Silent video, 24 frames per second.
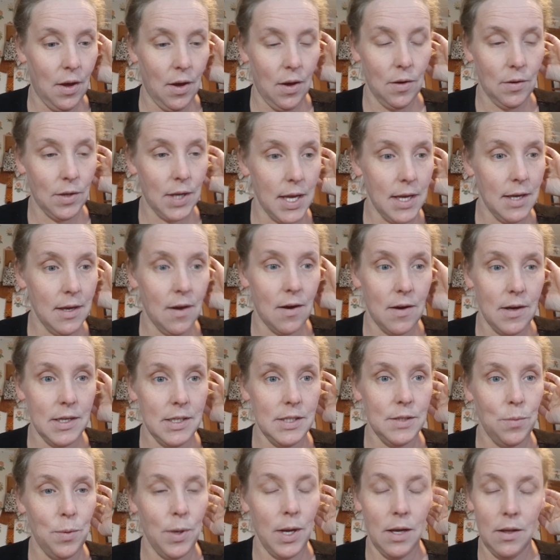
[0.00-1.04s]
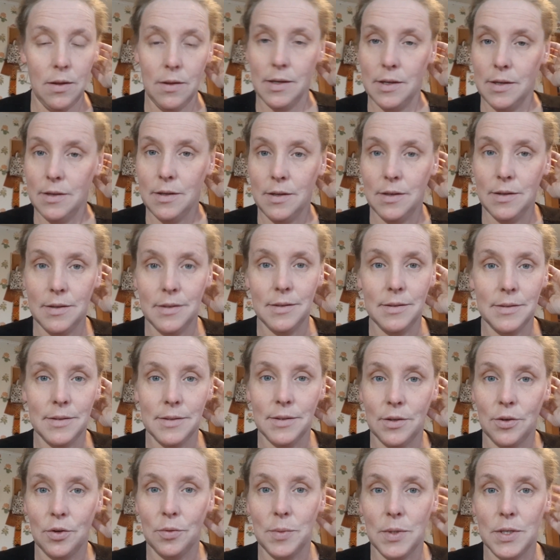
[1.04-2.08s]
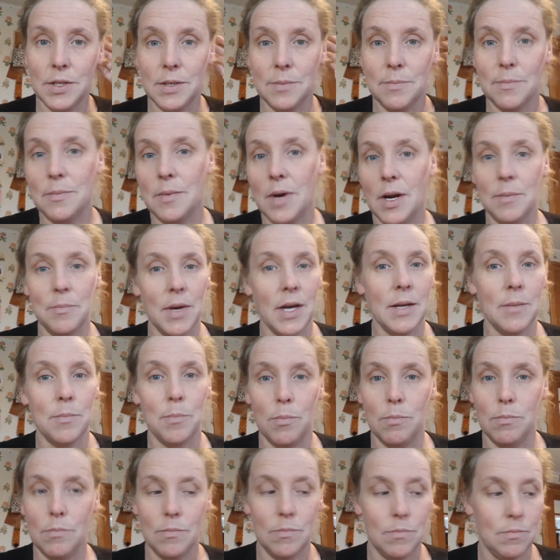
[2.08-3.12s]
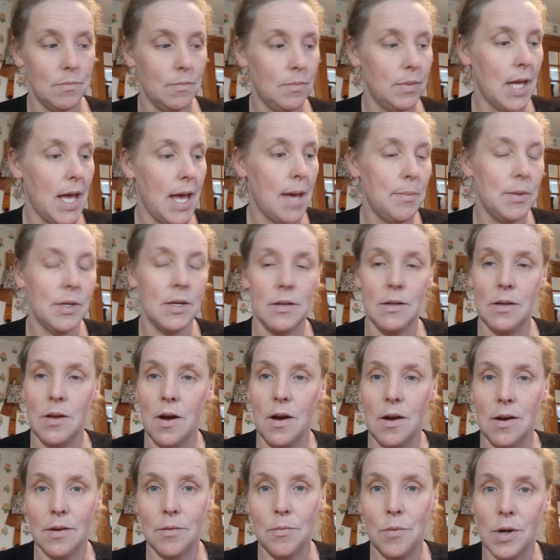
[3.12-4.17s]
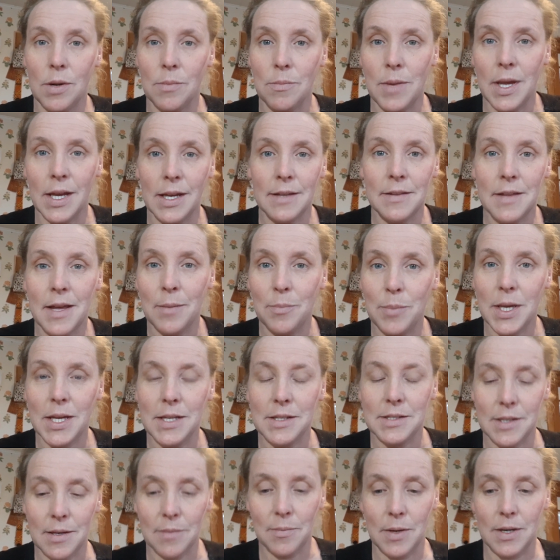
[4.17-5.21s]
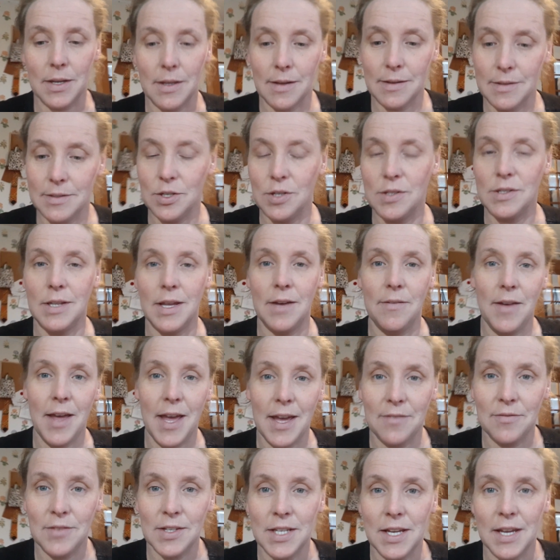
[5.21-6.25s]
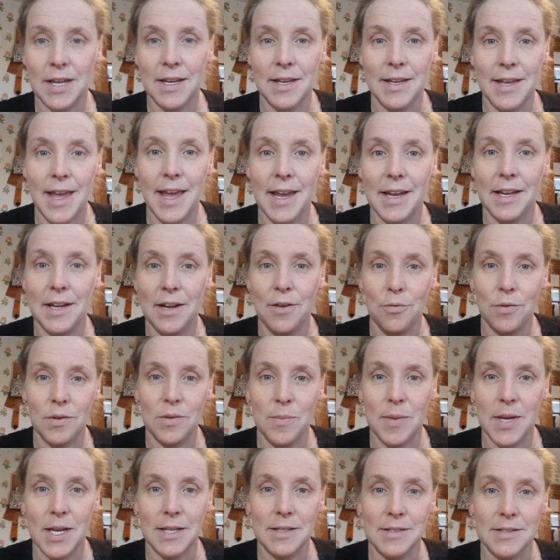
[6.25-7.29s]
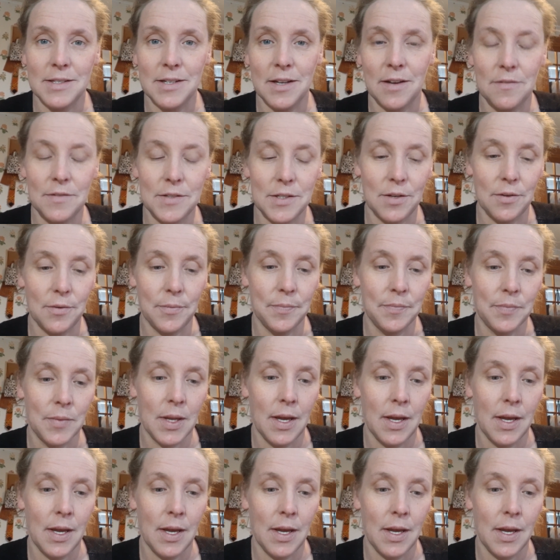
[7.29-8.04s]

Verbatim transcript: okay, guys. Well, I hope you didn't mind my blabbing along when I'm making that pizza. But I just love having you hanging out with me and stuff. So,